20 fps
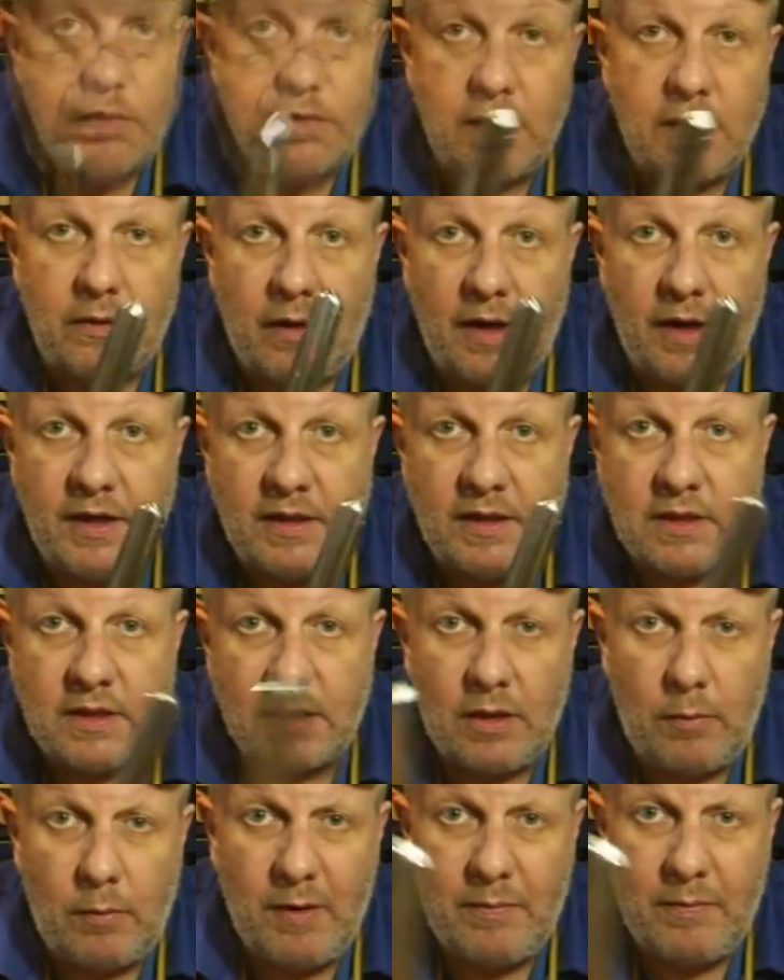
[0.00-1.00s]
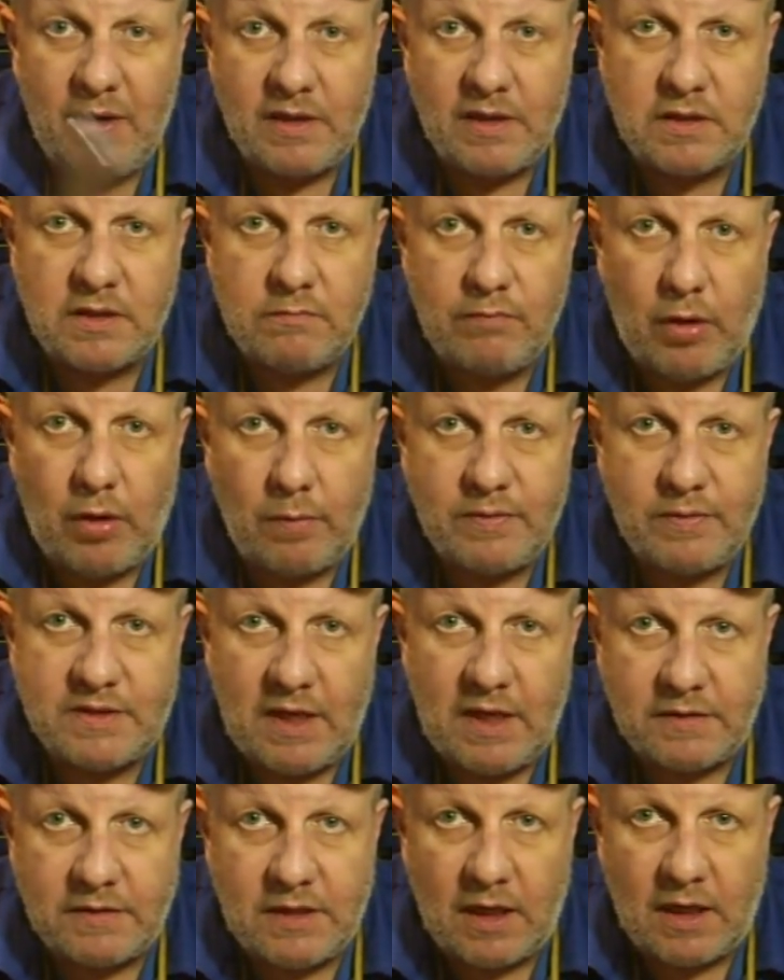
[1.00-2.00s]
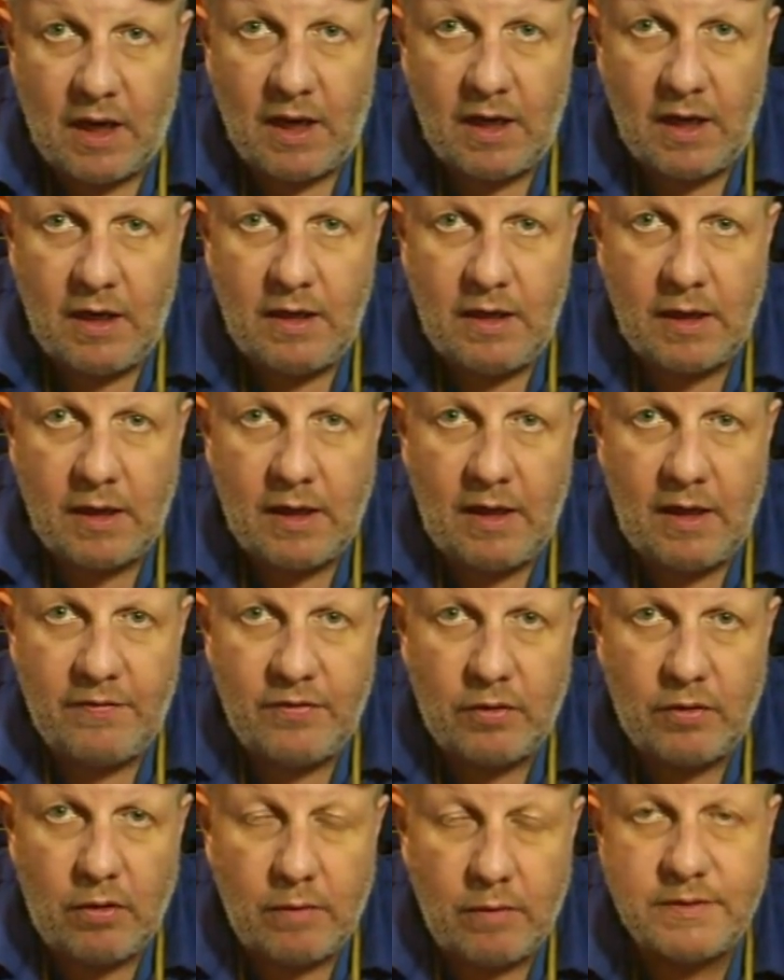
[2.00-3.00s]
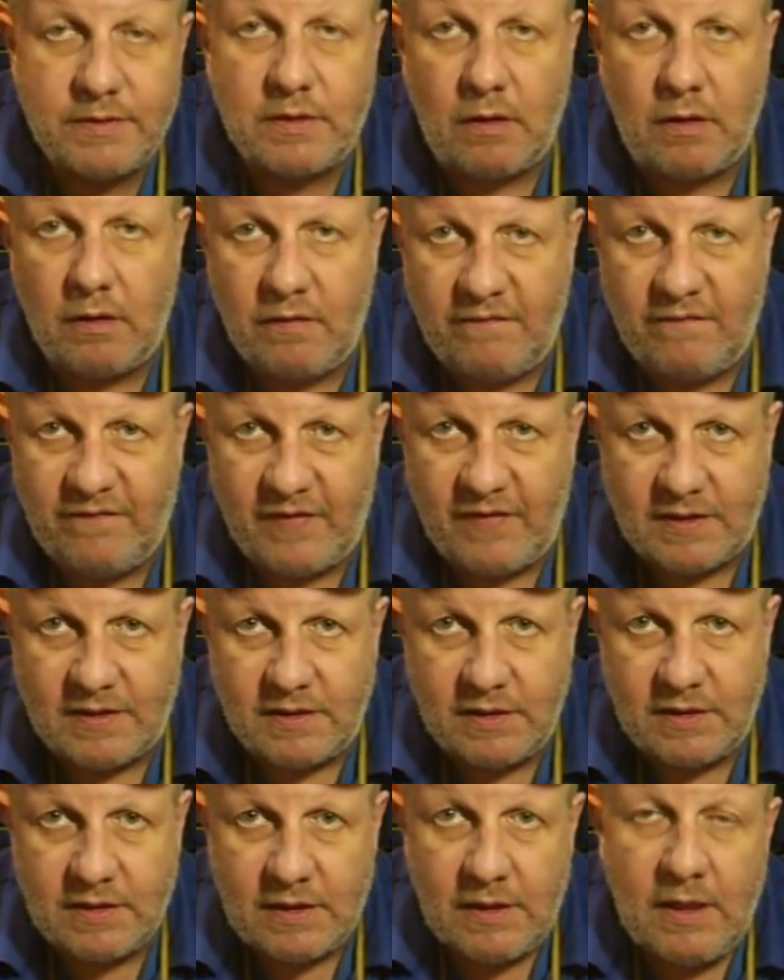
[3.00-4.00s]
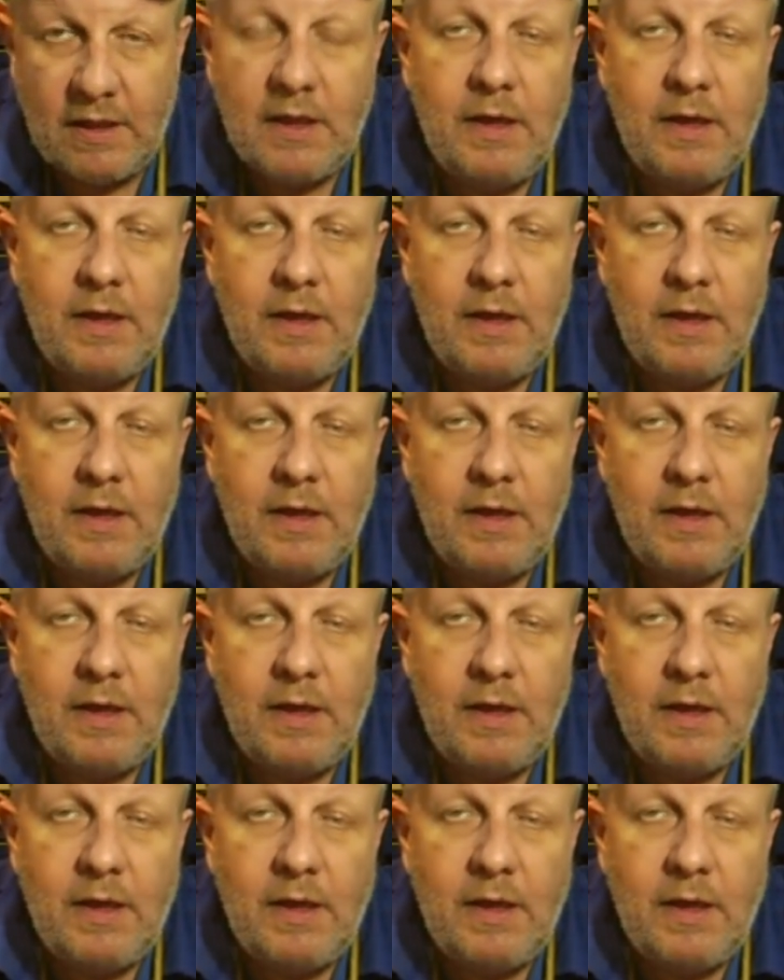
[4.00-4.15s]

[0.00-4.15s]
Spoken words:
So I need to get all my bits and bobs out again, get the grub screw fitted,